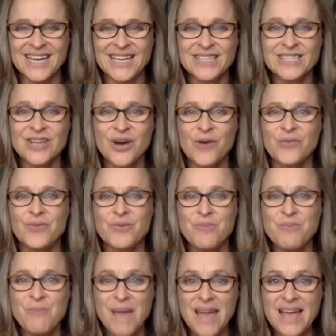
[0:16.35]
So the
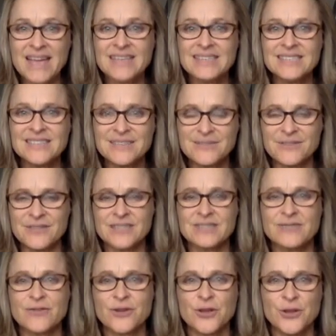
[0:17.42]
main difference
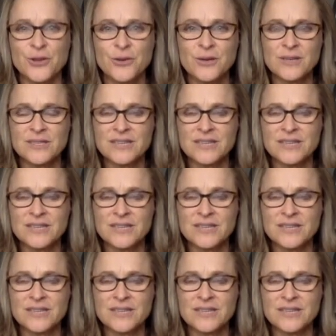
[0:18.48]
for you to